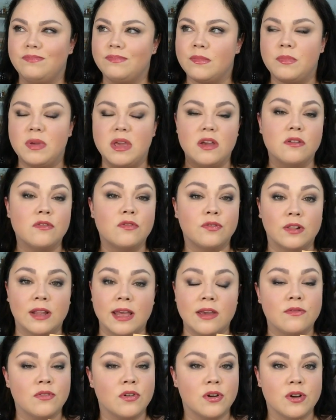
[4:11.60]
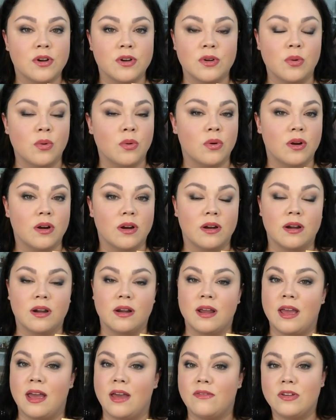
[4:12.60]
being flavored
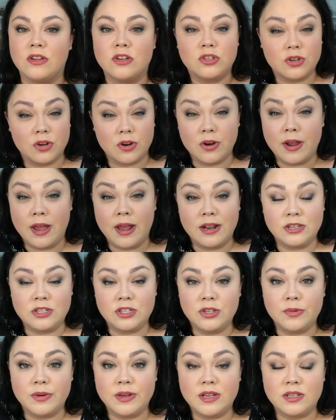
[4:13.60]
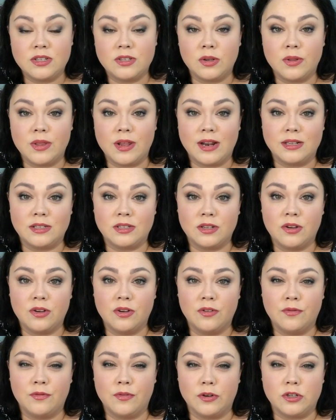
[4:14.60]
or having sugar added to it so that it's
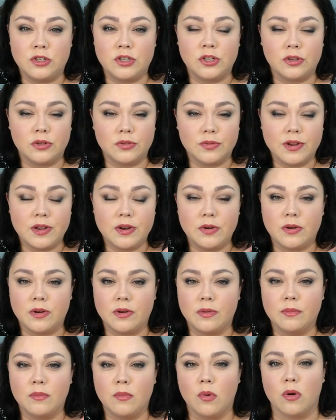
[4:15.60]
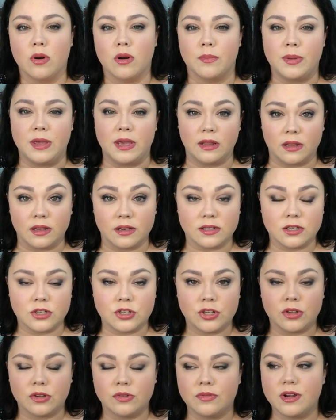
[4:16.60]
good for children or more appealing to
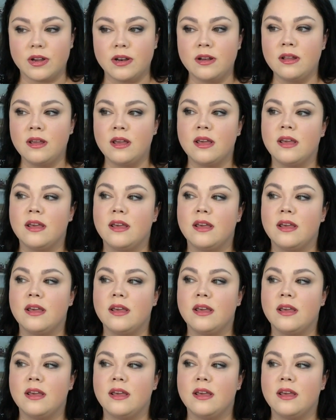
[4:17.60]
children.